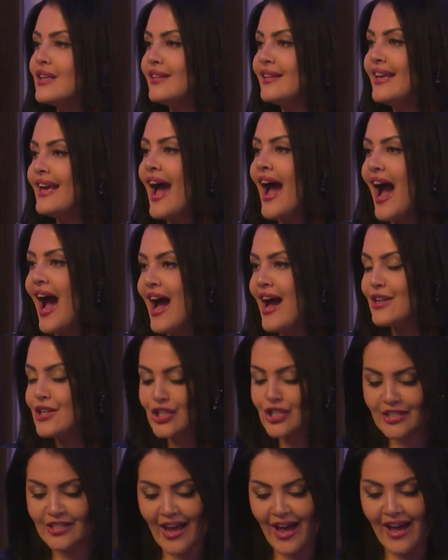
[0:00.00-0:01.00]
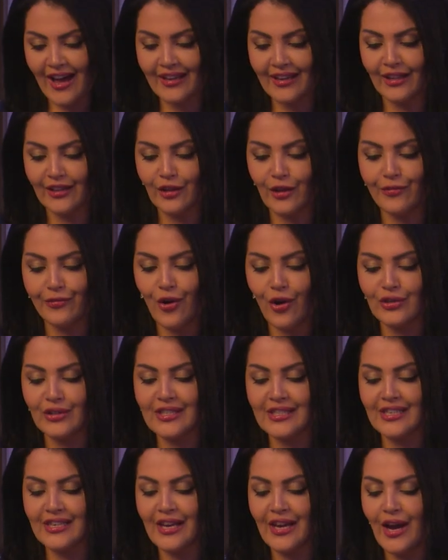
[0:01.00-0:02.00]
the hashtag
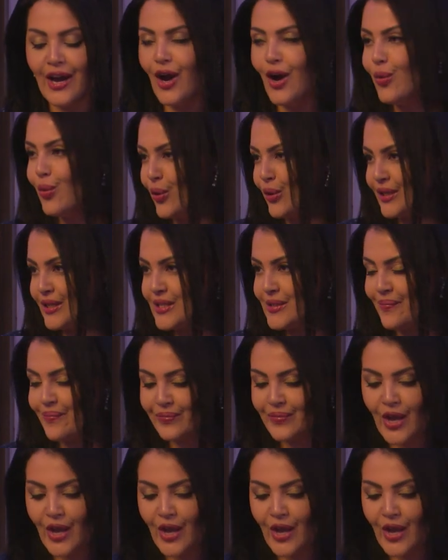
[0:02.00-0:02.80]
LaFontiAwards.